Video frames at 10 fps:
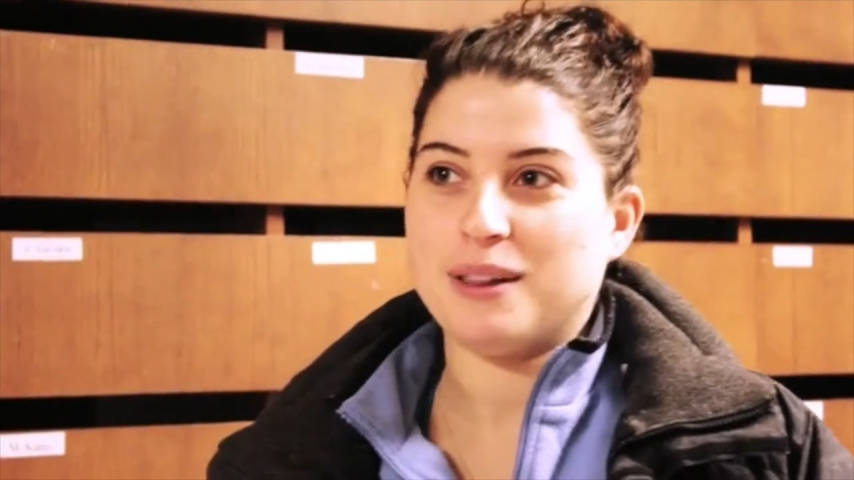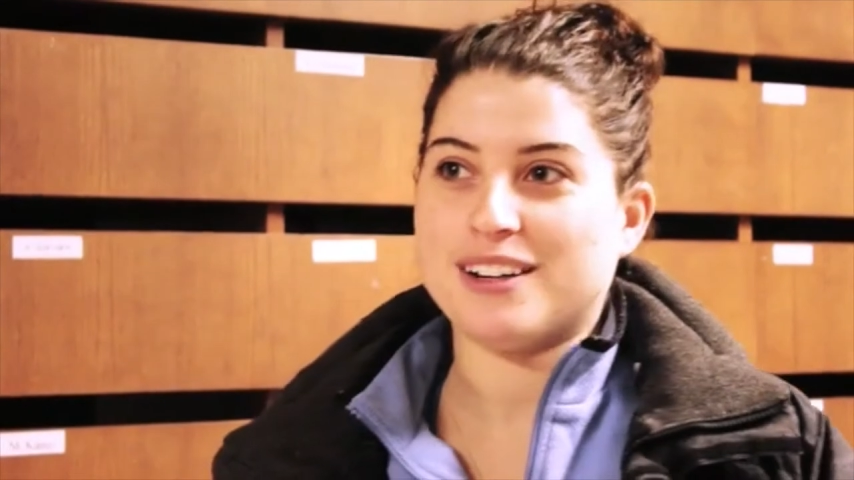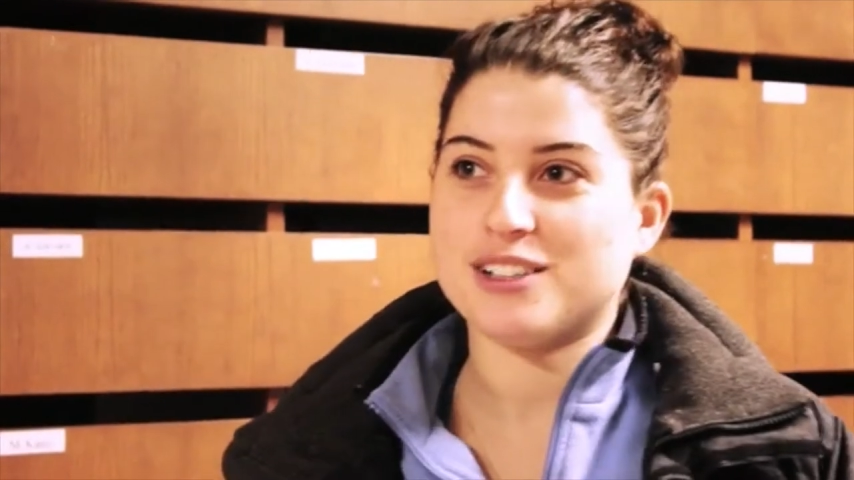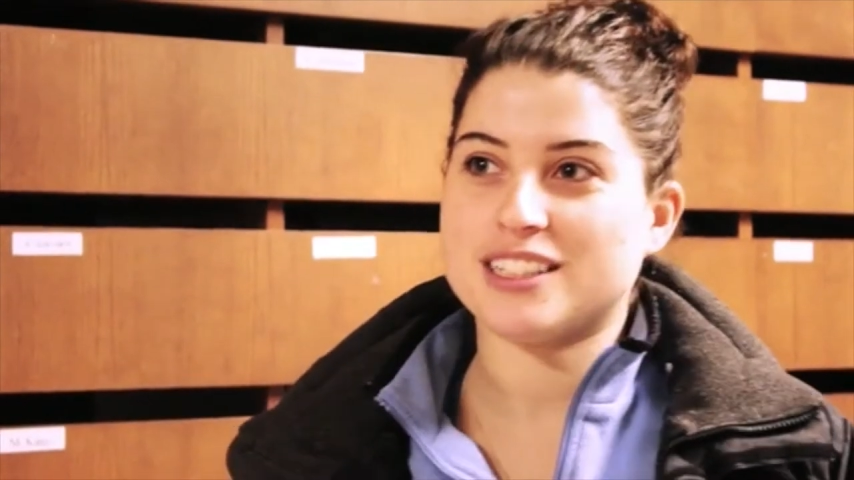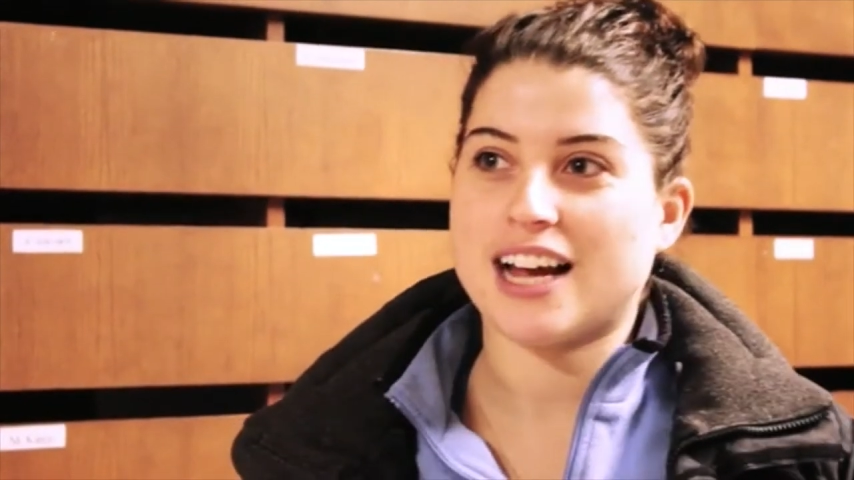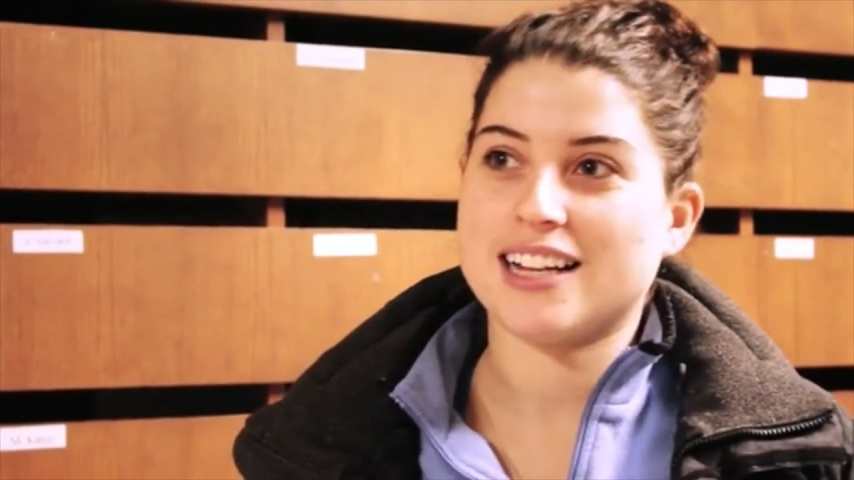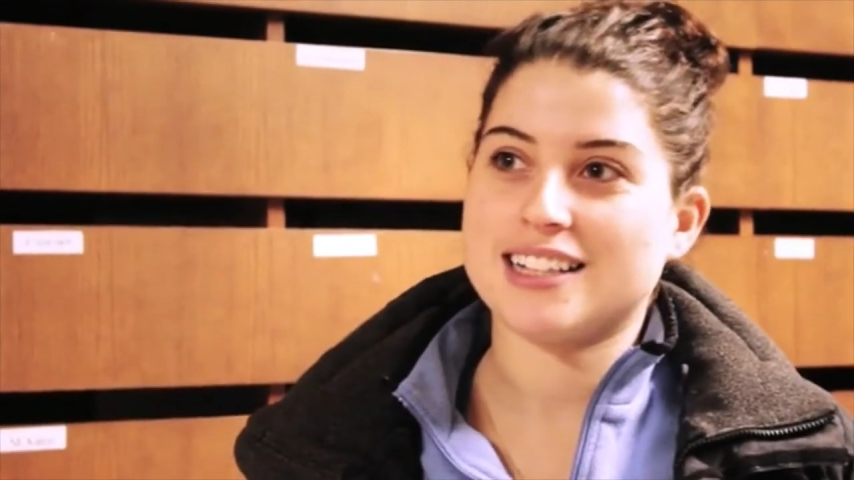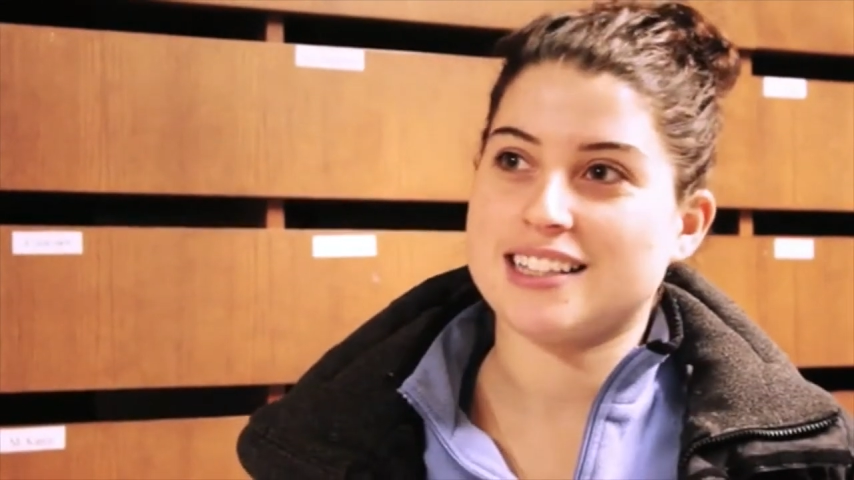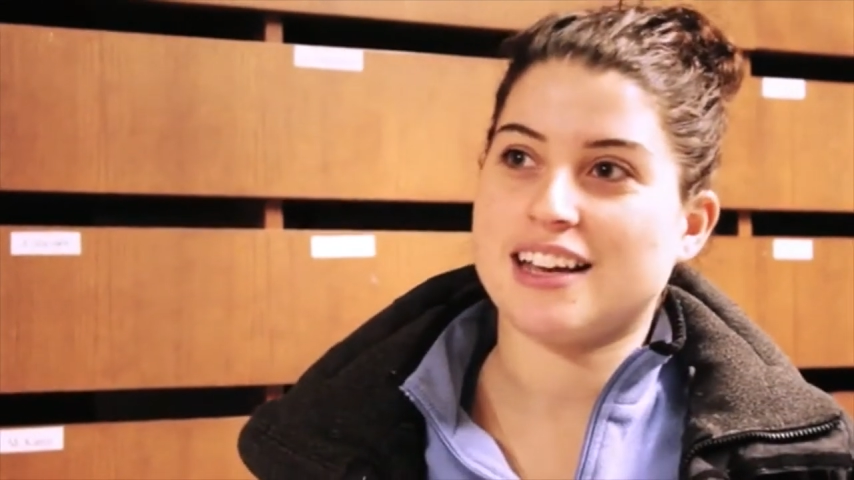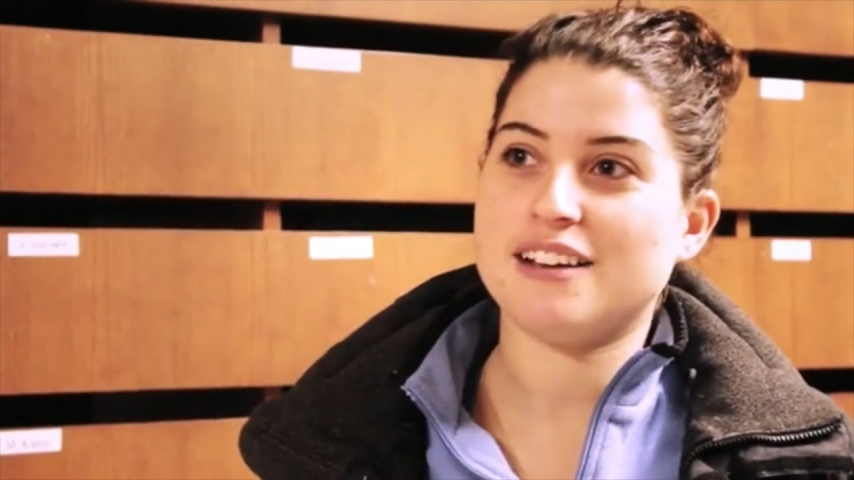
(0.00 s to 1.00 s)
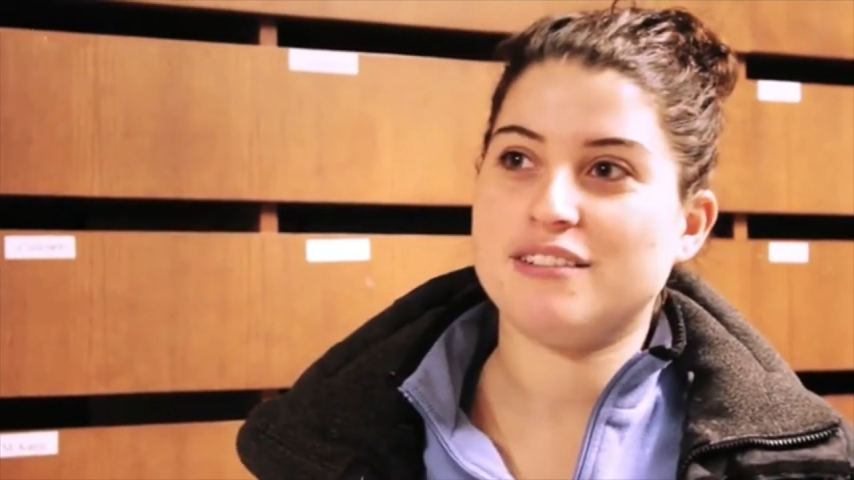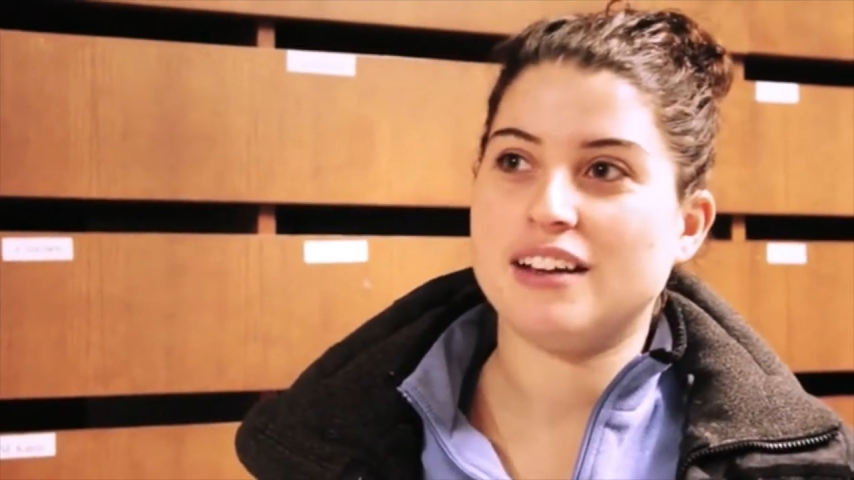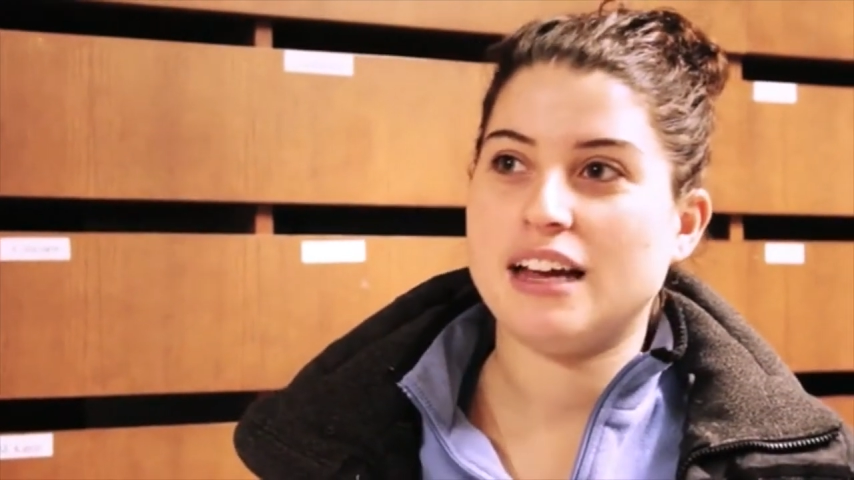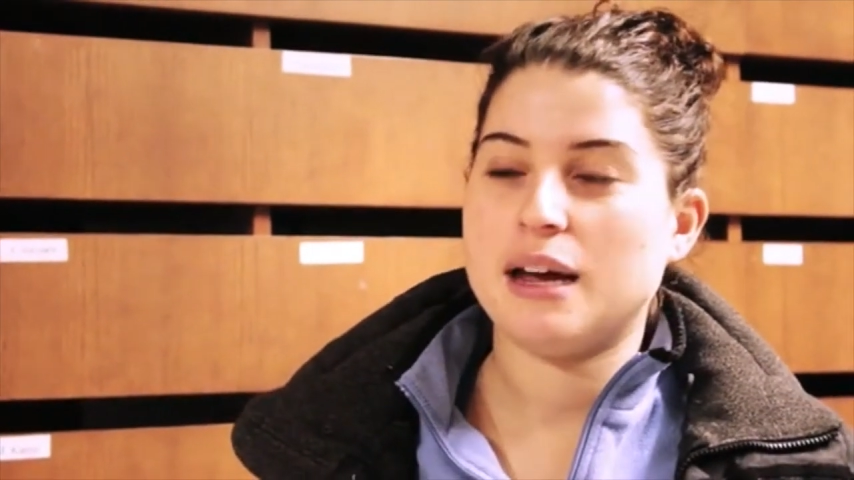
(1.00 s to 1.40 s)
political science life,